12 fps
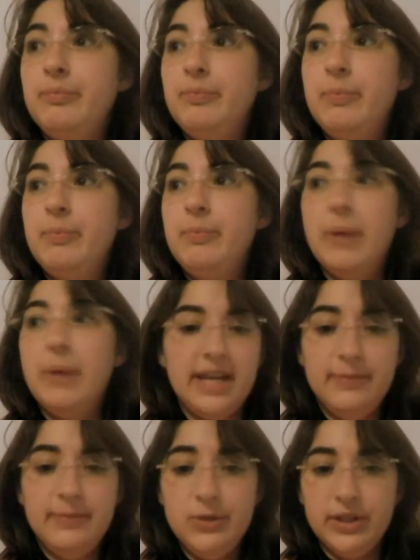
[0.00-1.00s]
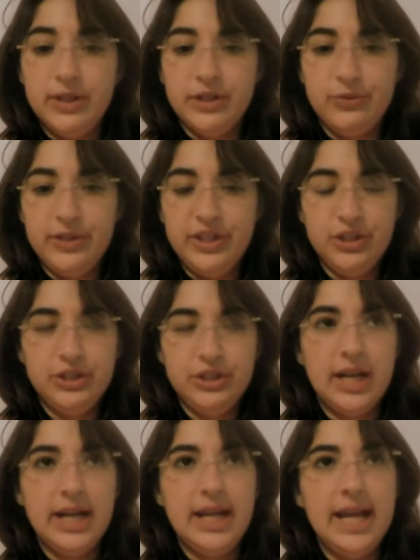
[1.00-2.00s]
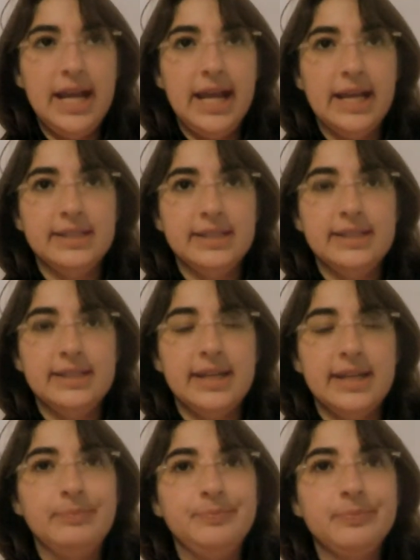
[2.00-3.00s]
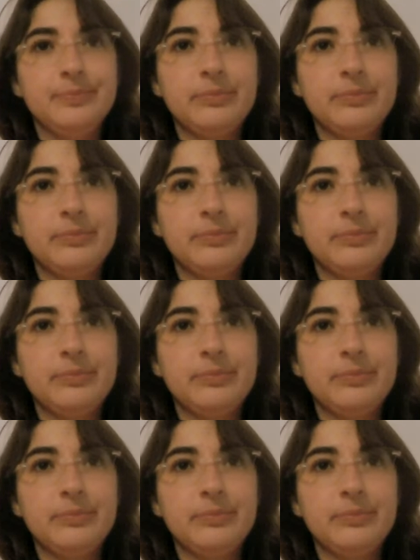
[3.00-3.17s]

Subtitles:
but I've been doing this research study, and